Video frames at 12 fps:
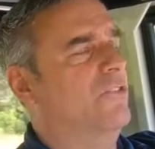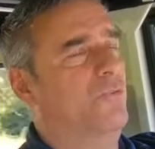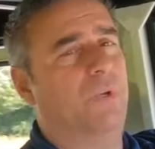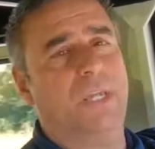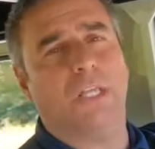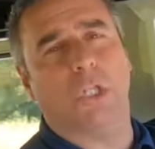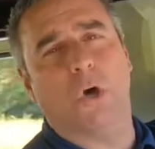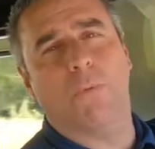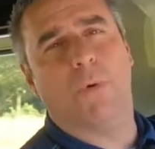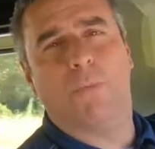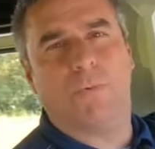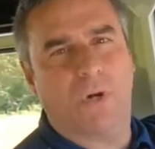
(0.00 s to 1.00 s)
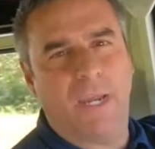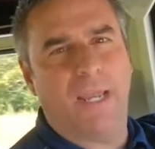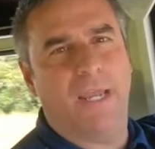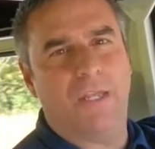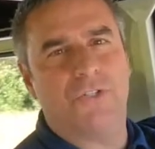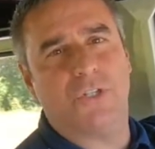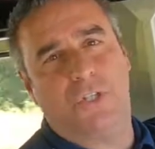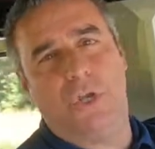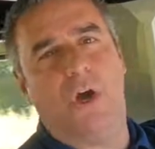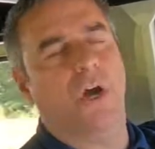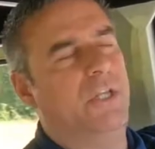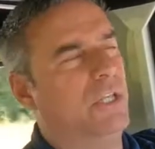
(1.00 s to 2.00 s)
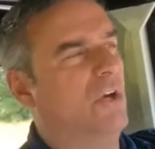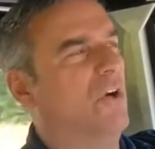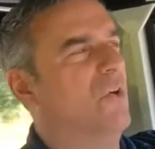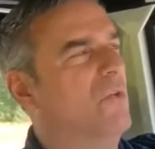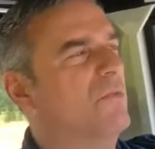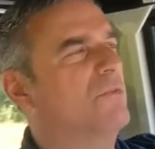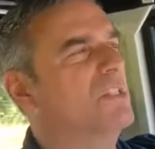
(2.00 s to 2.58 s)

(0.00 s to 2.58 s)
3 global brands in the audio